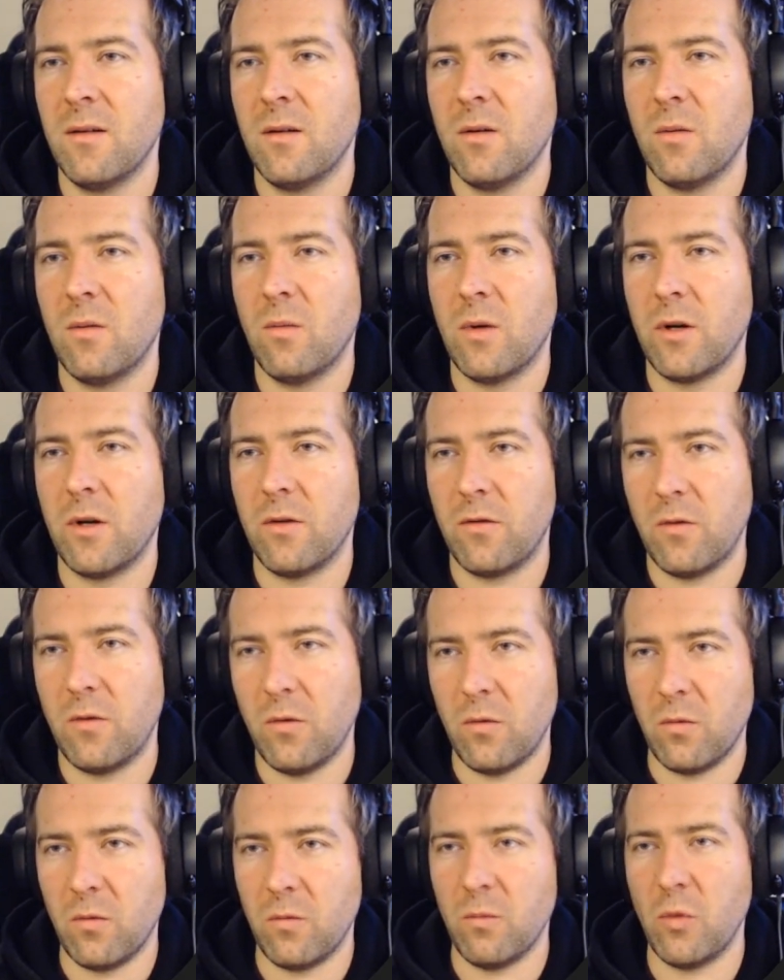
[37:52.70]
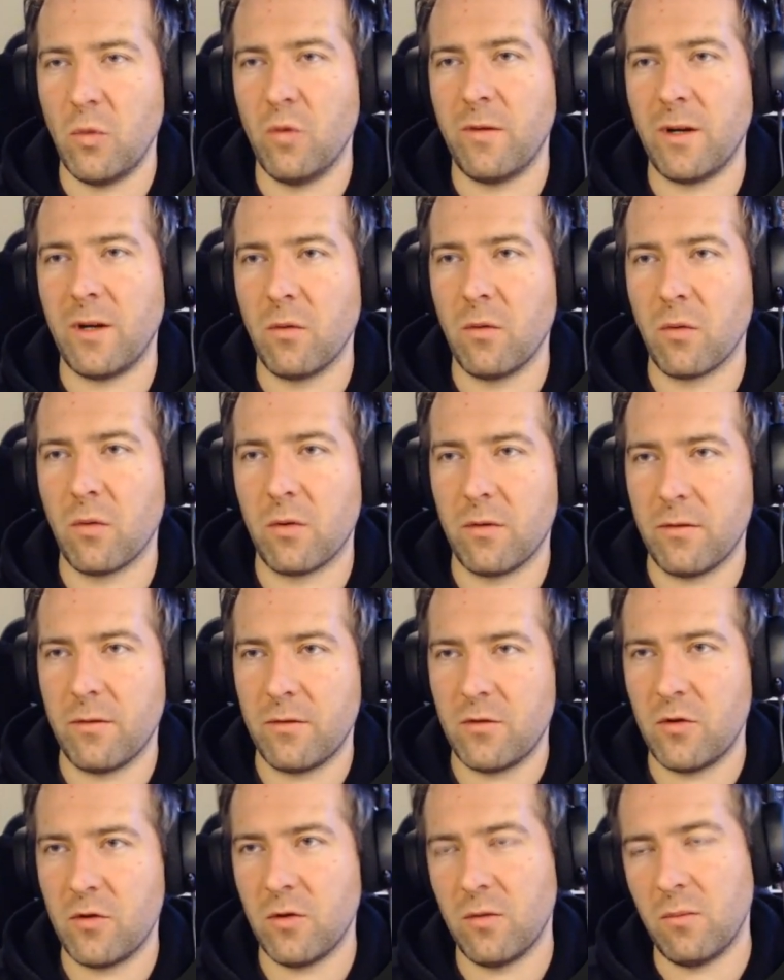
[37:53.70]
1, 2, moving north
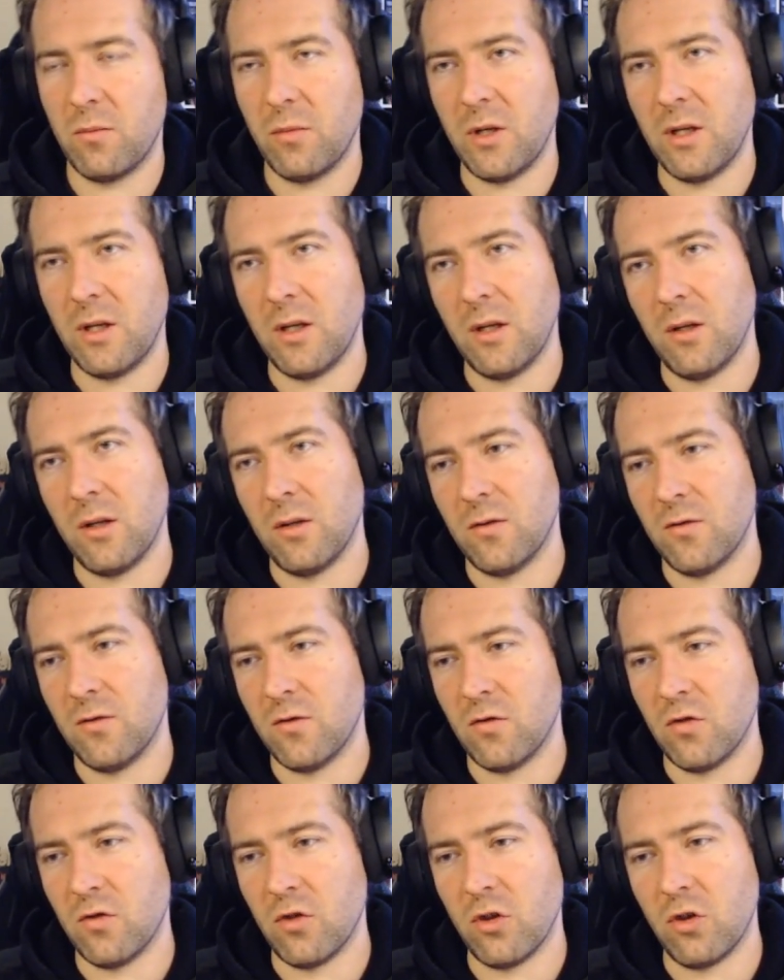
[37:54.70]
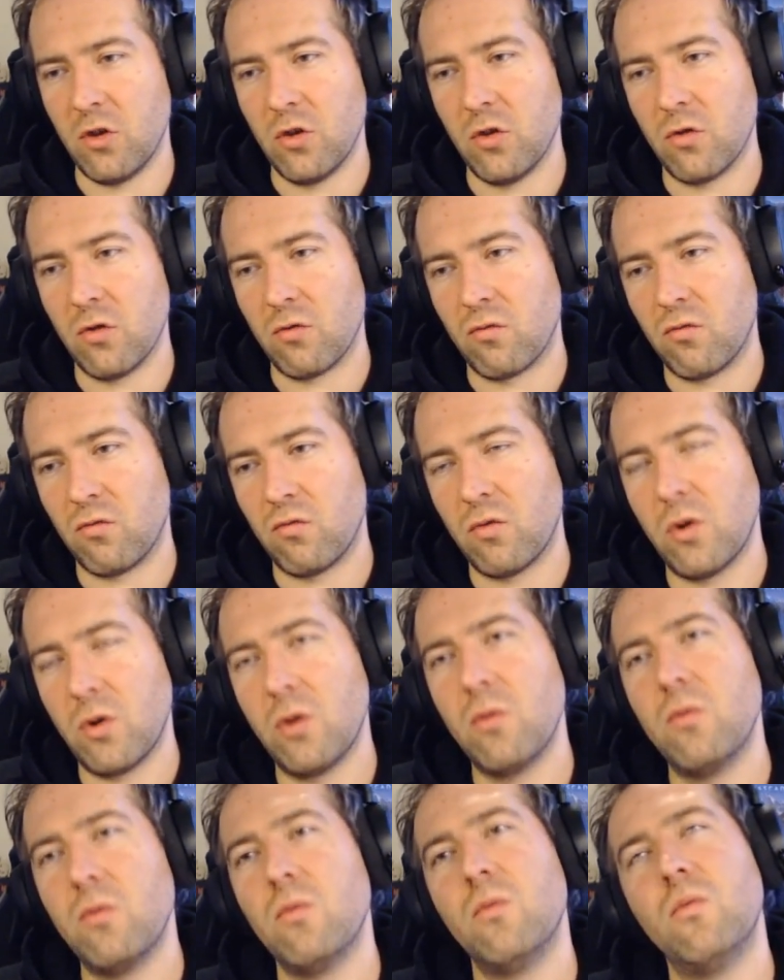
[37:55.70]
should be
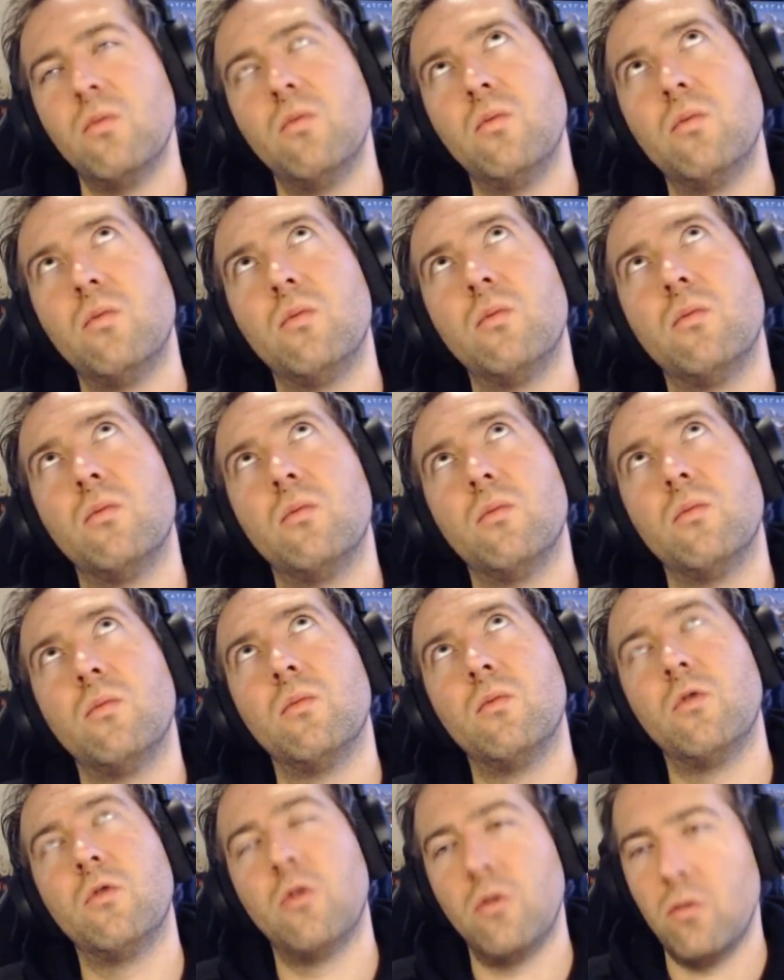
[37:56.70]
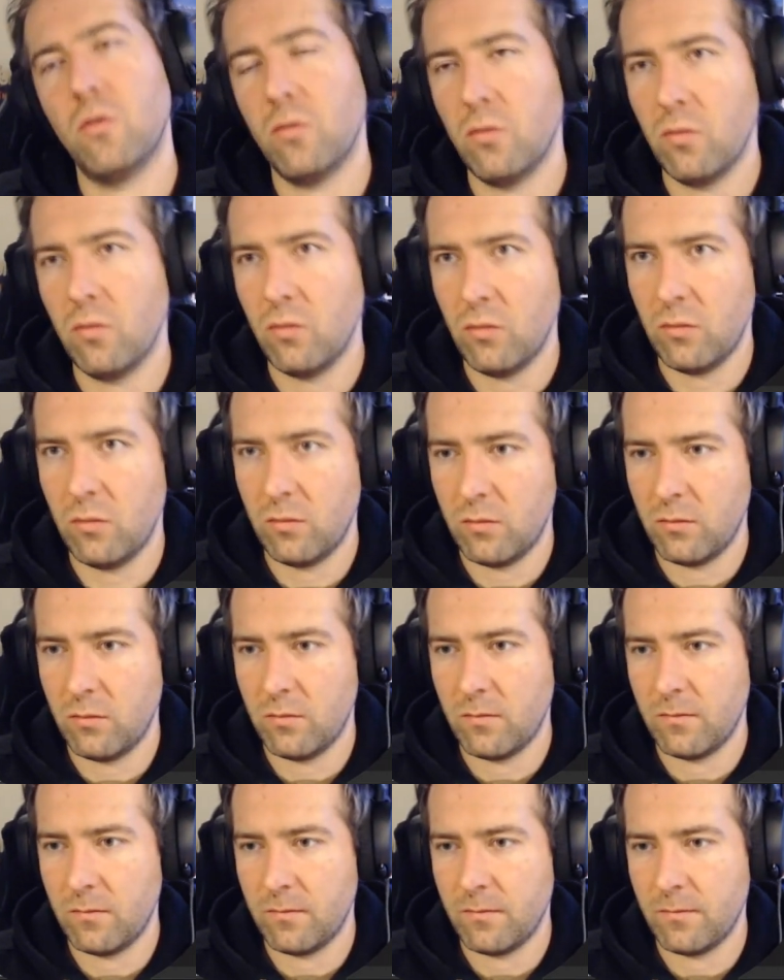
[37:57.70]
0, 2.
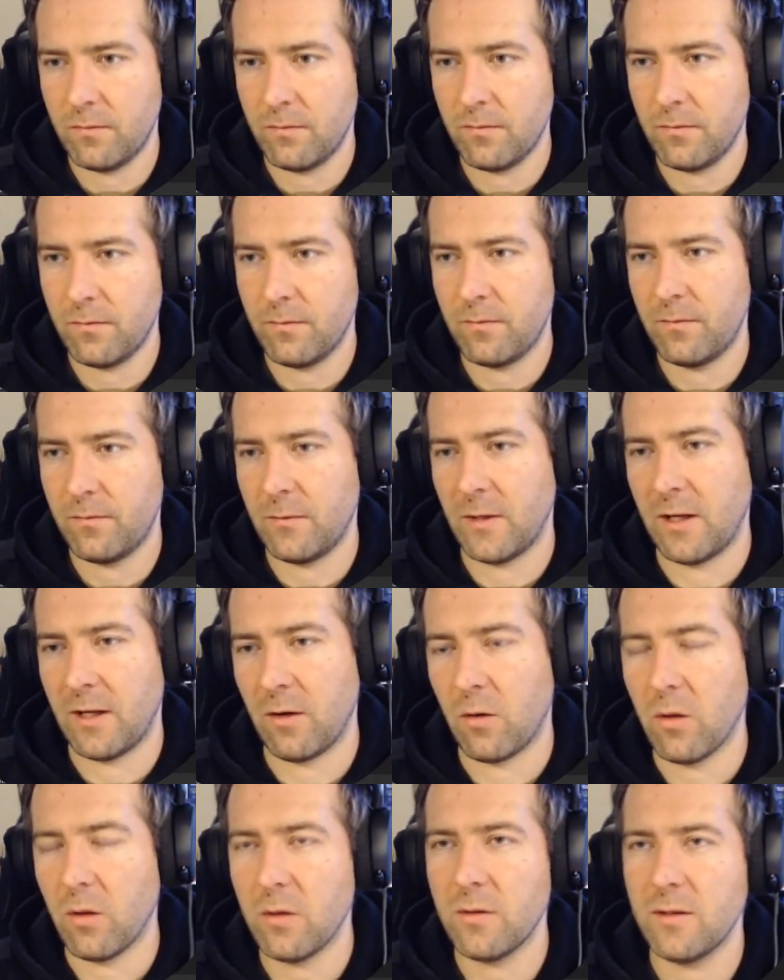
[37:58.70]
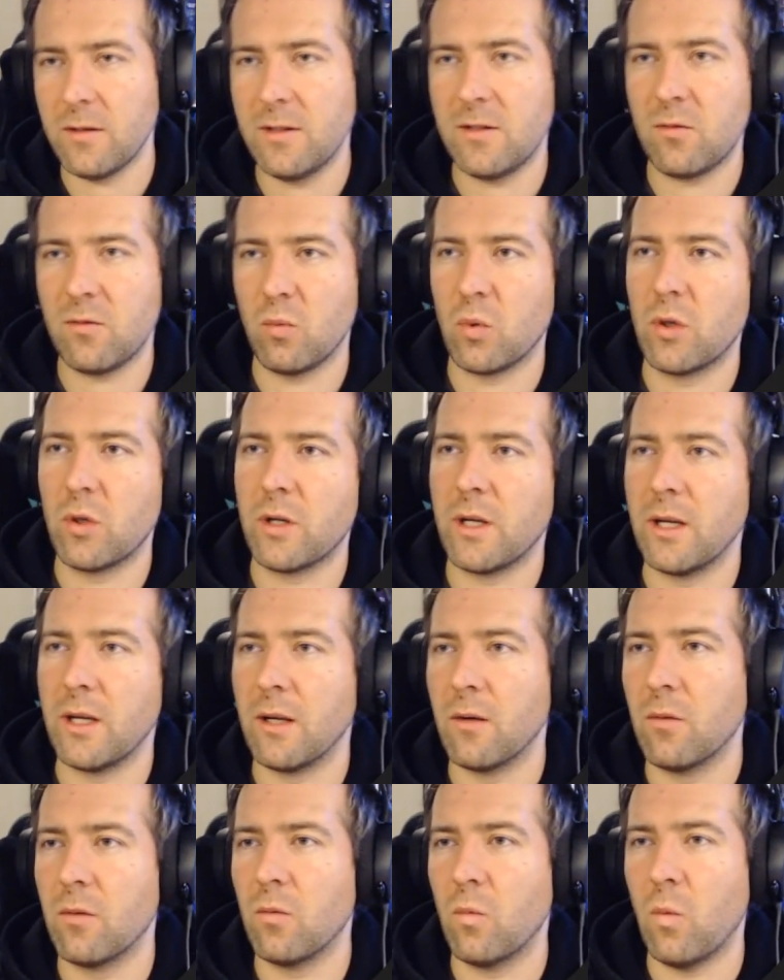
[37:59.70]
That all is working.
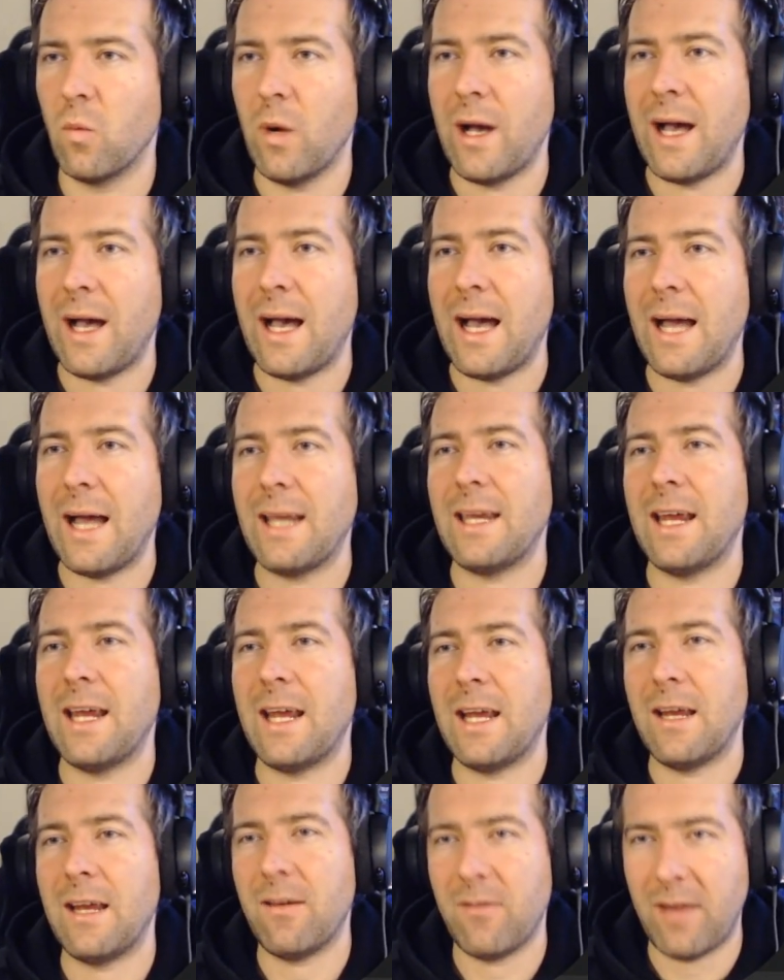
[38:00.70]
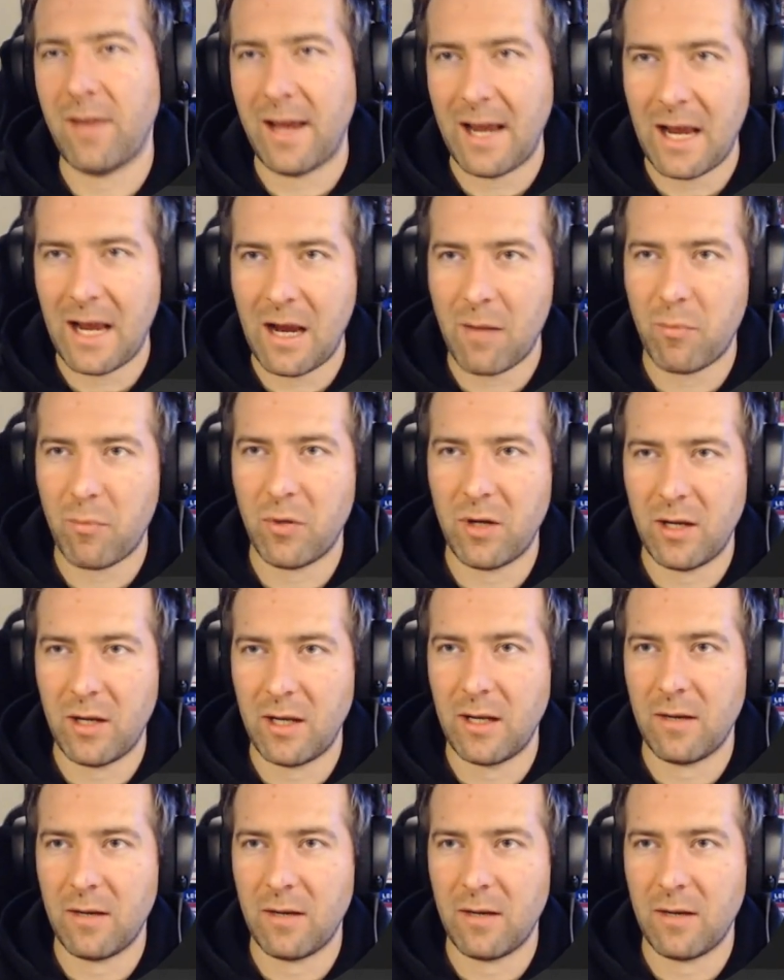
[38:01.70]
What is happening?